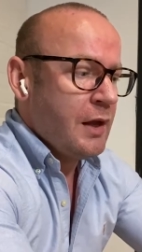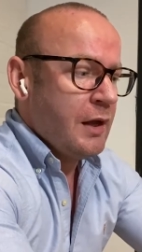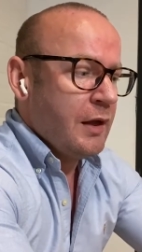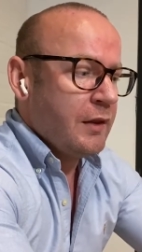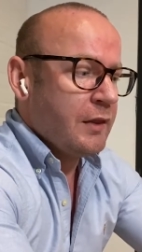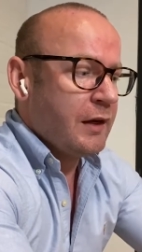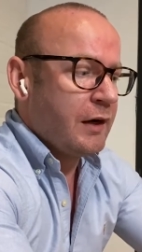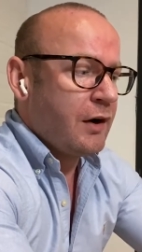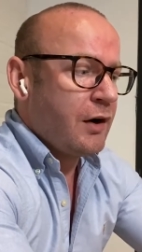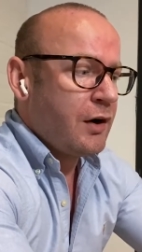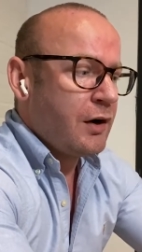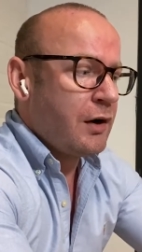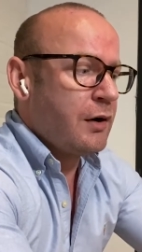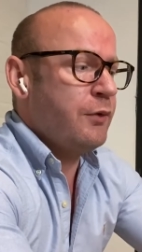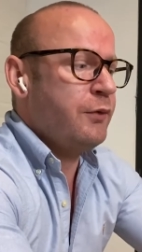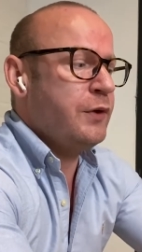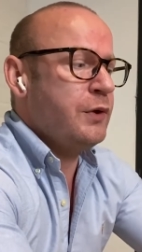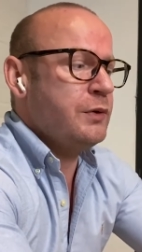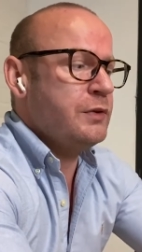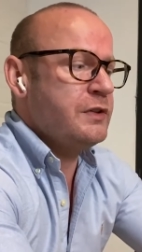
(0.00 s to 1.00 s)
there are a
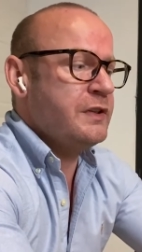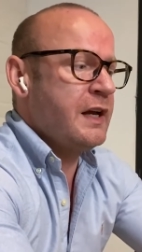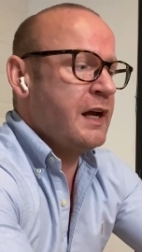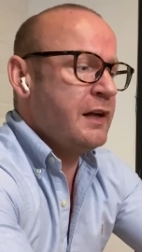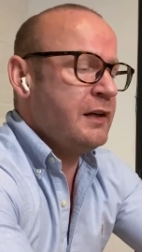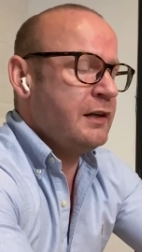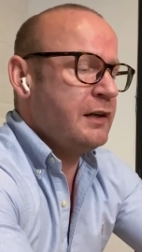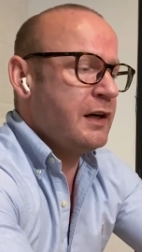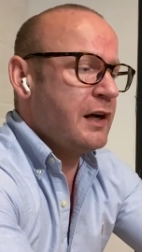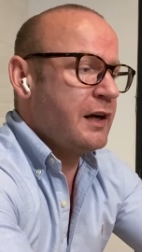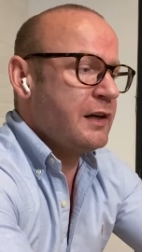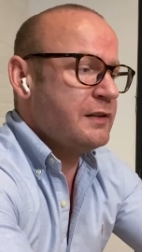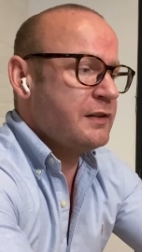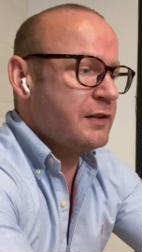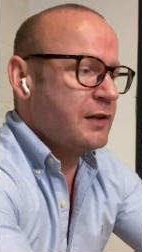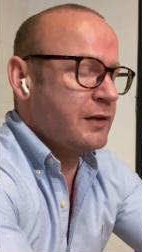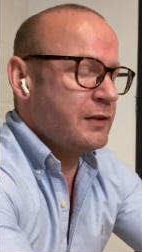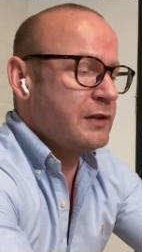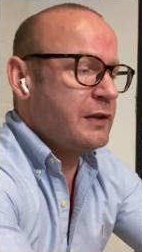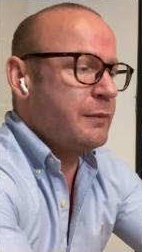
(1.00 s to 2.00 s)
few standardized
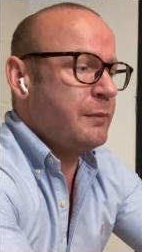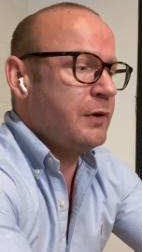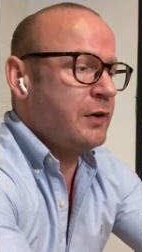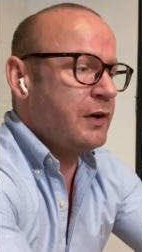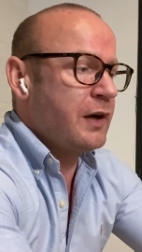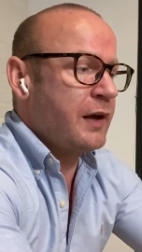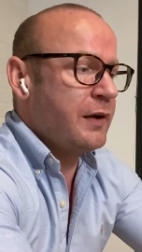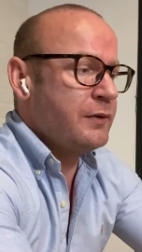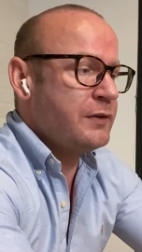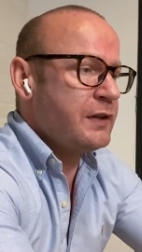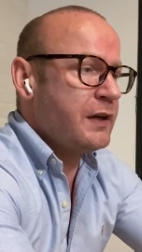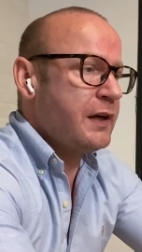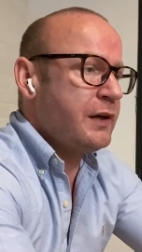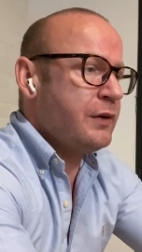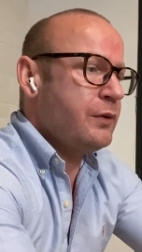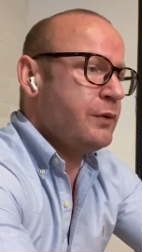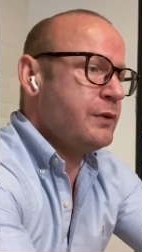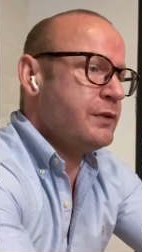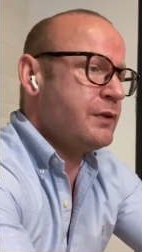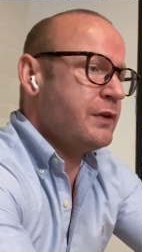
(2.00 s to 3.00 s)
customer life
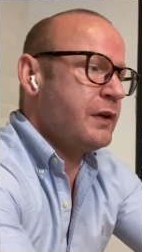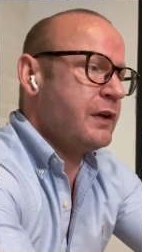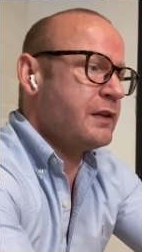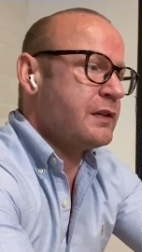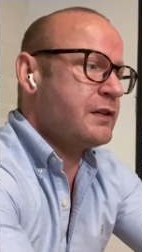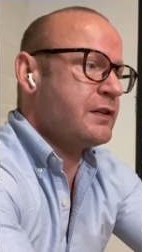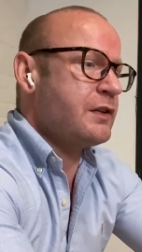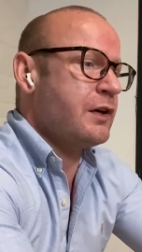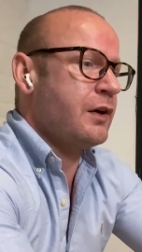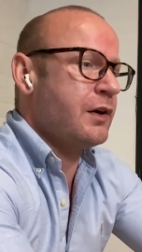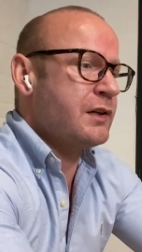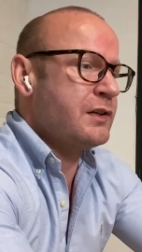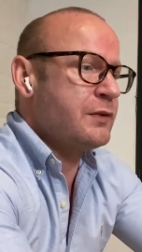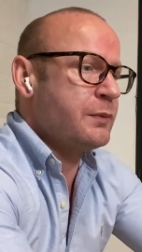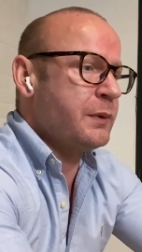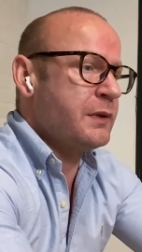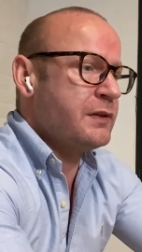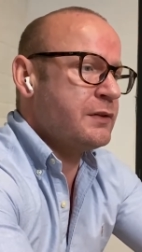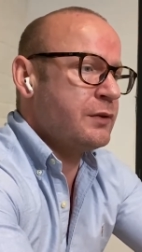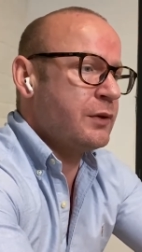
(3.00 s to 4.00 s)
cycles. So that starts
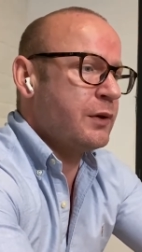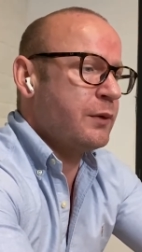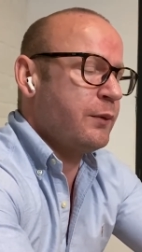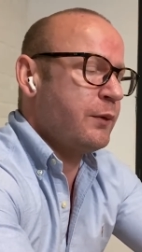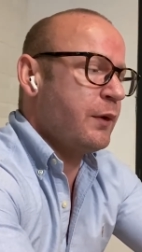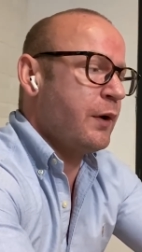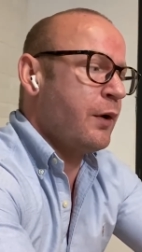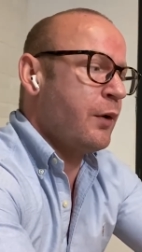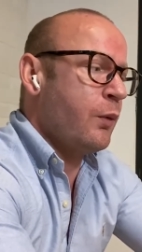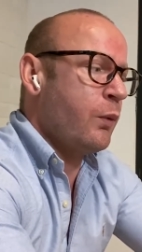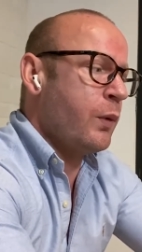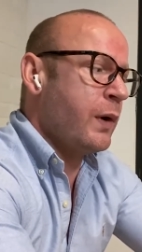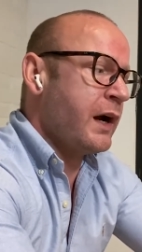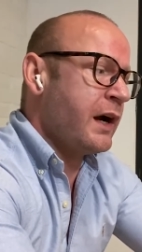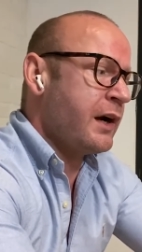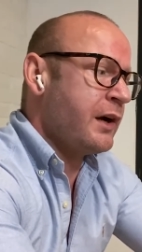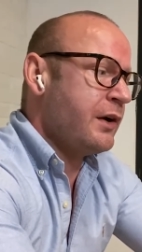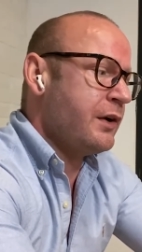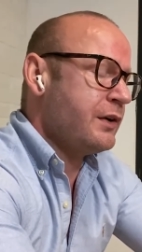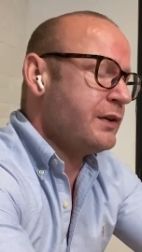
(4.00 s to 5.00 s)
with sort of
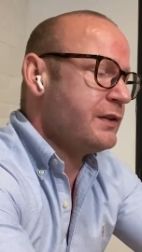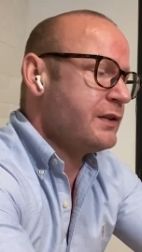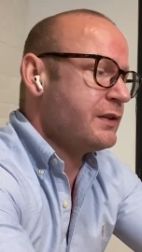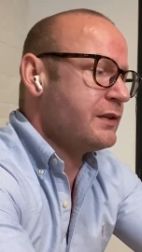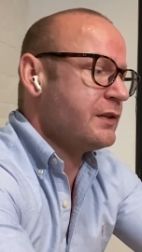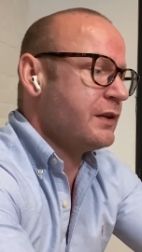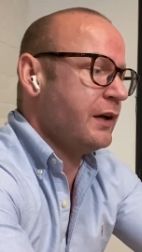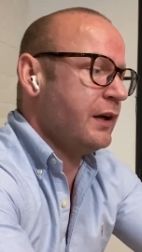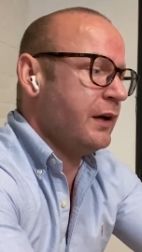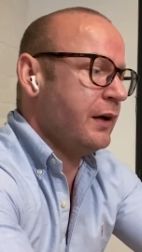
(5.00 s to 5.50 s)
awareness,